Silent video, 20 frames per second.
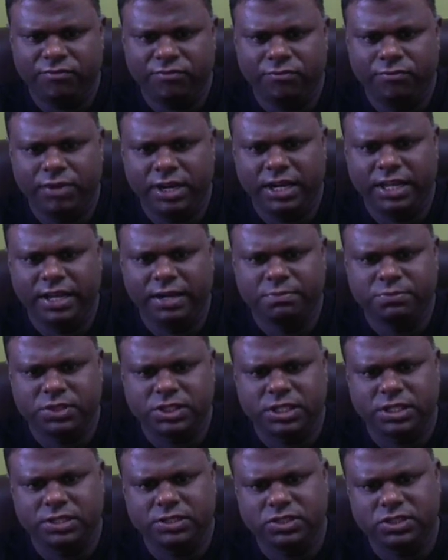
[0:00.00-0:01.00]

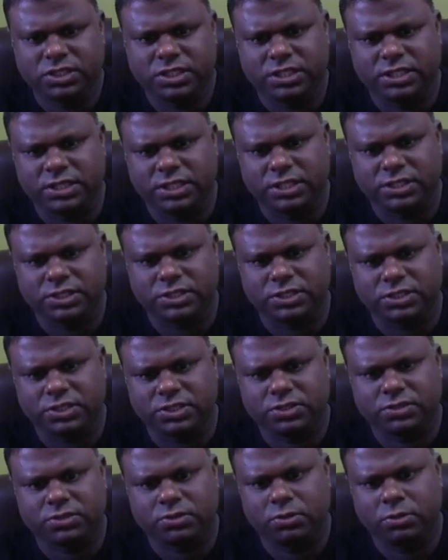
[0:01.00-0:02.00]
Williamson's
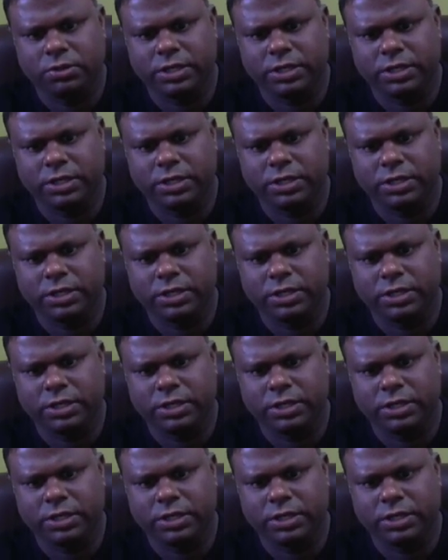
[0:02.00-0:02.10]
synthesis.